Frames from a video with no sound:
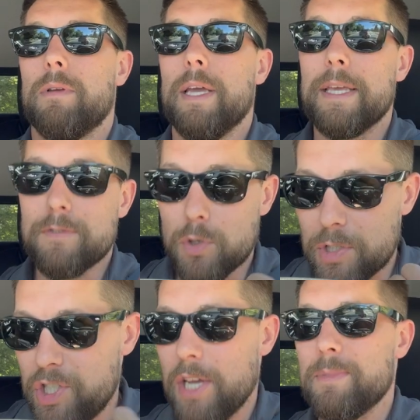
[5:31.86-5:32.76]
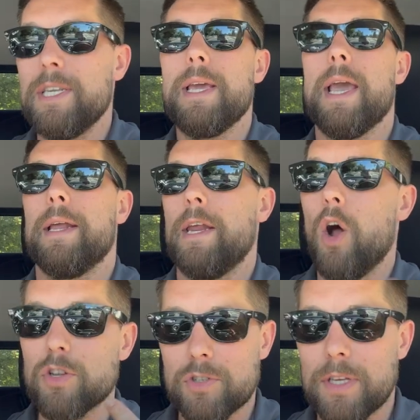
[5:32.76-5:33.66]
It gives you a GMT hand and
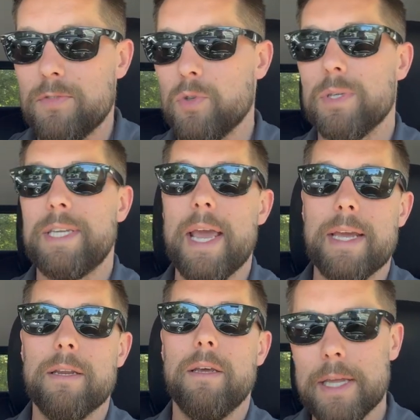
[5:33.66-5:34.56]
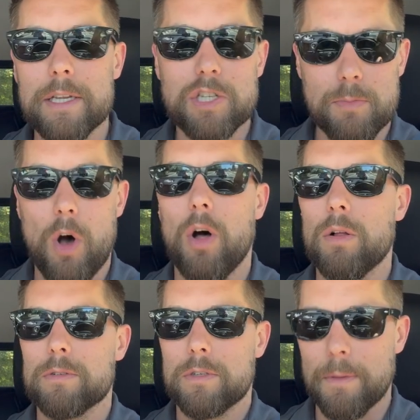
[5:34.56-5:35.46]
also gives you a date in a
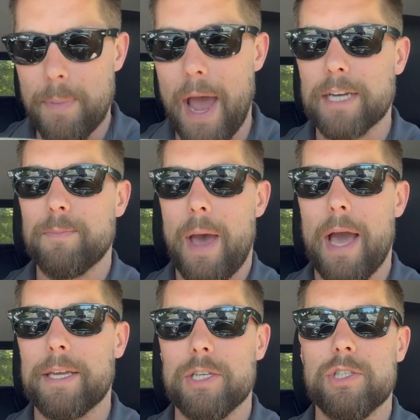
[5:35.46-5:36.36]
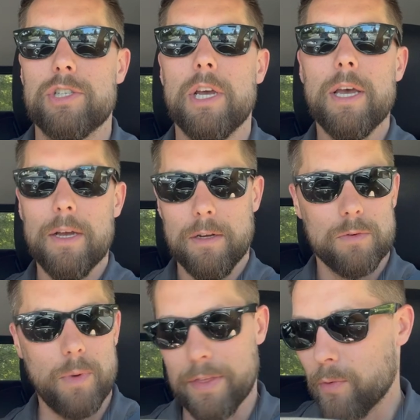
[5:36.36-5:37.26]
small, compact package
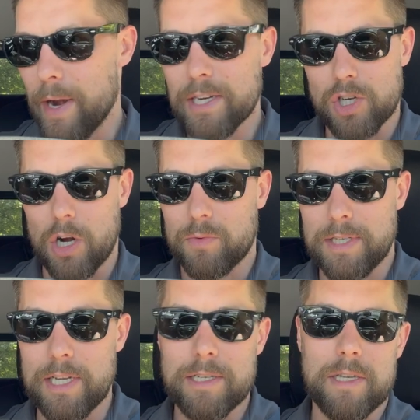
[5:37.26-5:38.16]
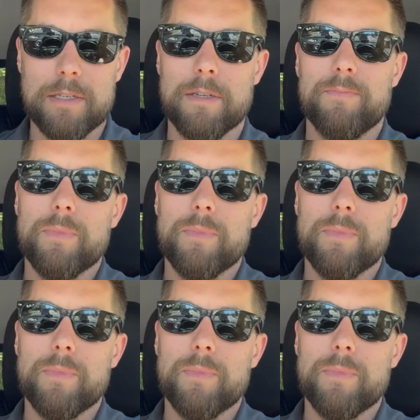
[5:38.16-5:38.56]
with great shock resistance.